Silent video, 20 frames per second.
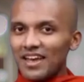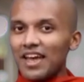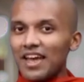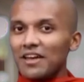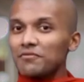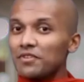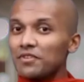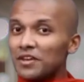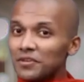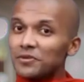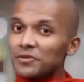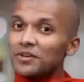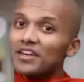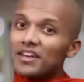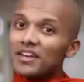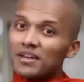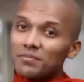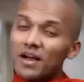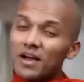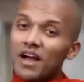And when you
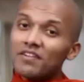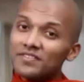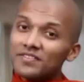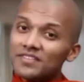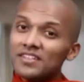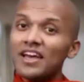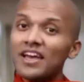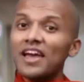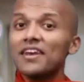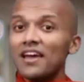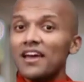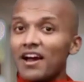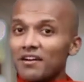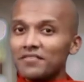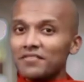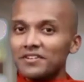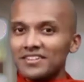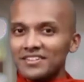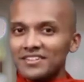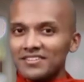get up after an
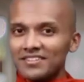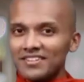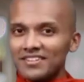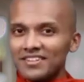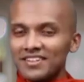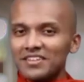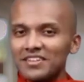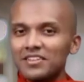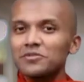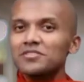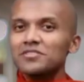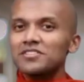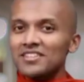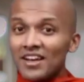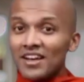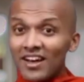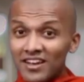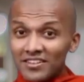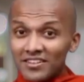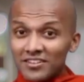hour, you
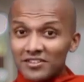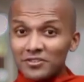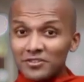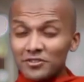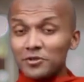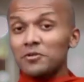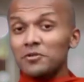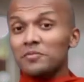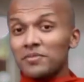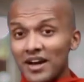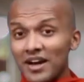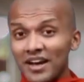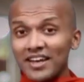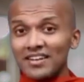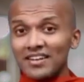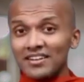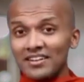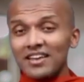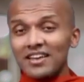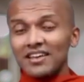start, your
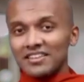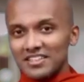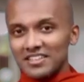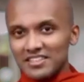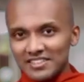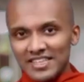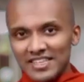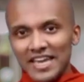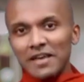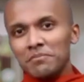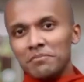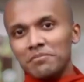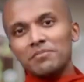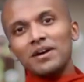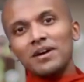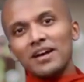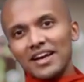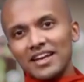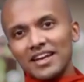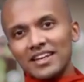mind, the same
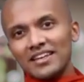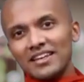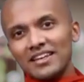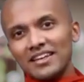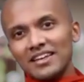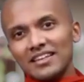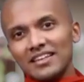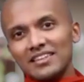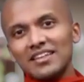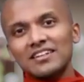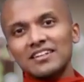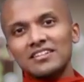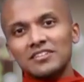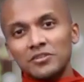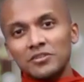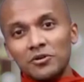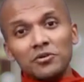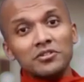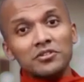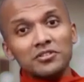mind
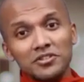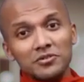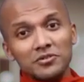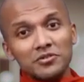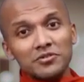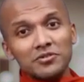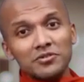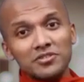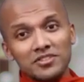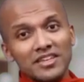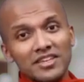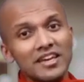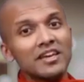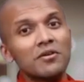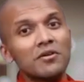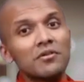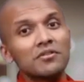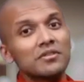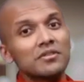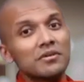that told you to
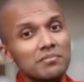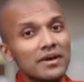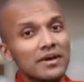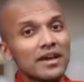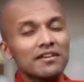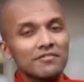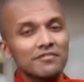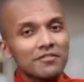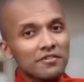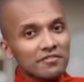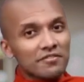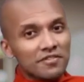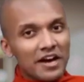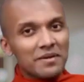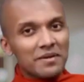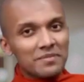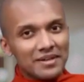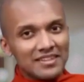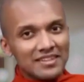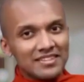stay on the bed for
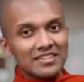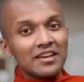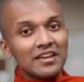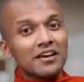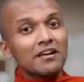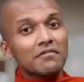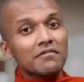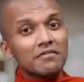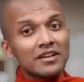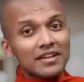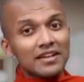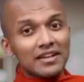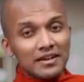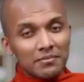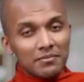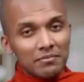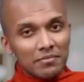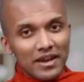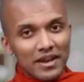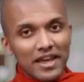5 minutes will
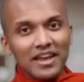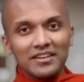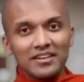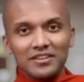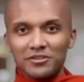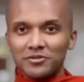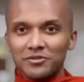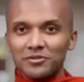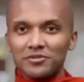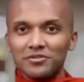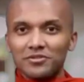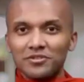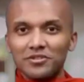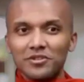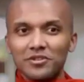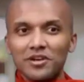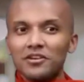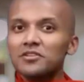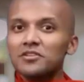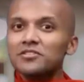complain you.
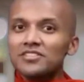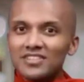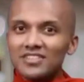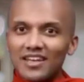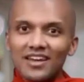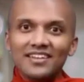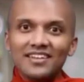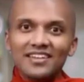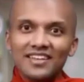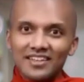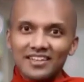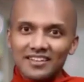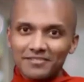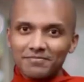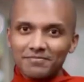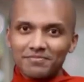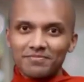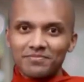You are not studying.